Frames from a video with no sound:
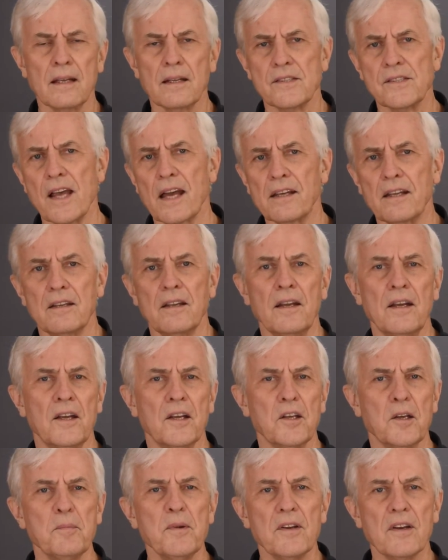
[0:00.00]
Second,
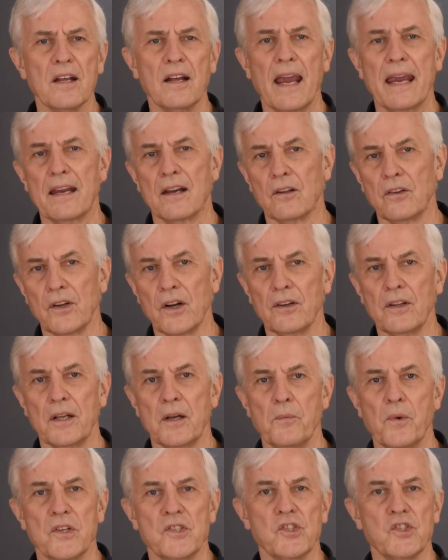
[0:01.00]
communicate
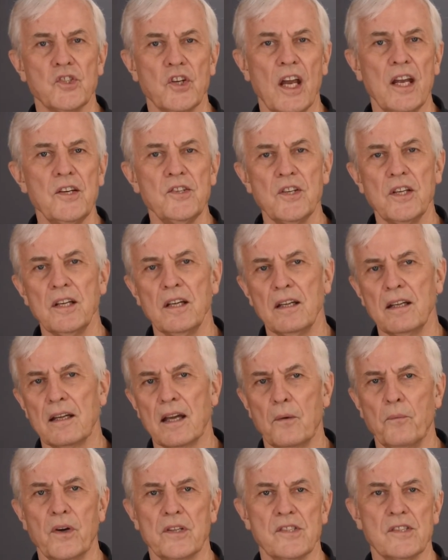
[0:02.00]
clearly what's changing
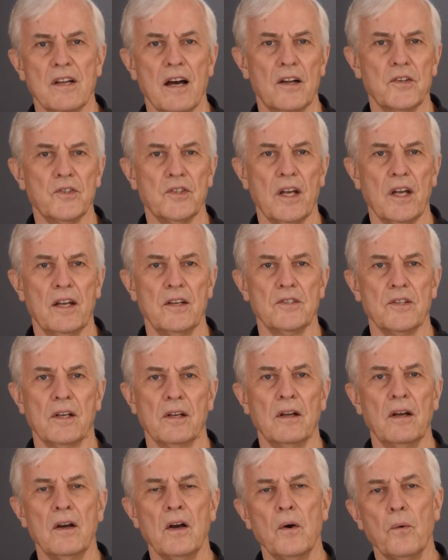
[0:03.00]
and what's not changing,